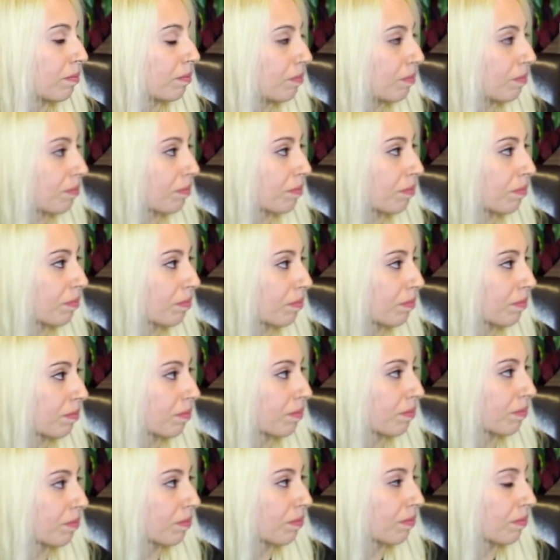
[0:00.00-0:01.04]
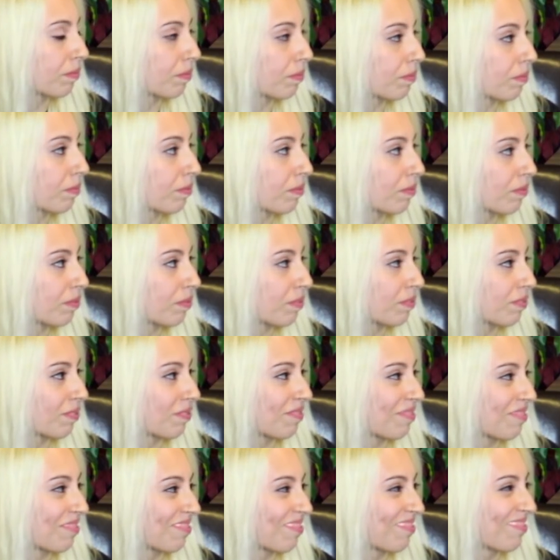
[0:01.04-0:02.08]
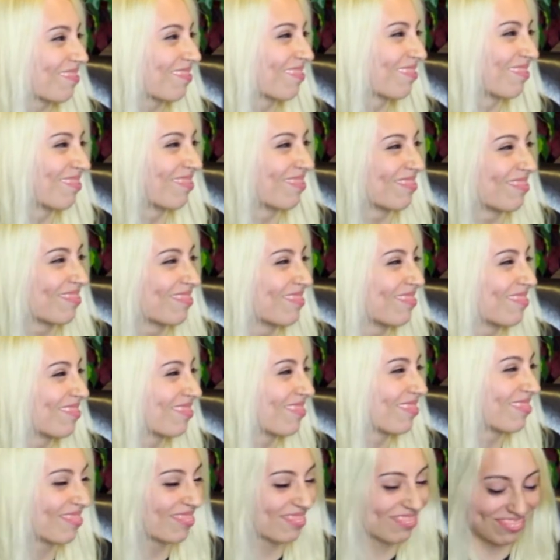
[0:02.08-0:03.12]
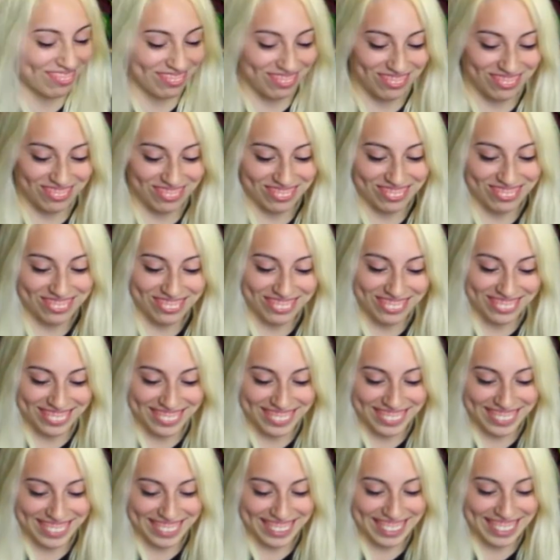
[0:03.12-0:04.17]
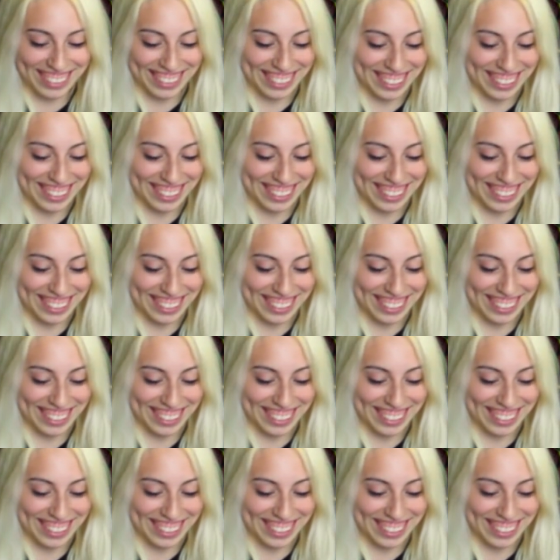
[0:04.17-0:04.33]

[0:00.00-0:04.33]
The person shown says nothing.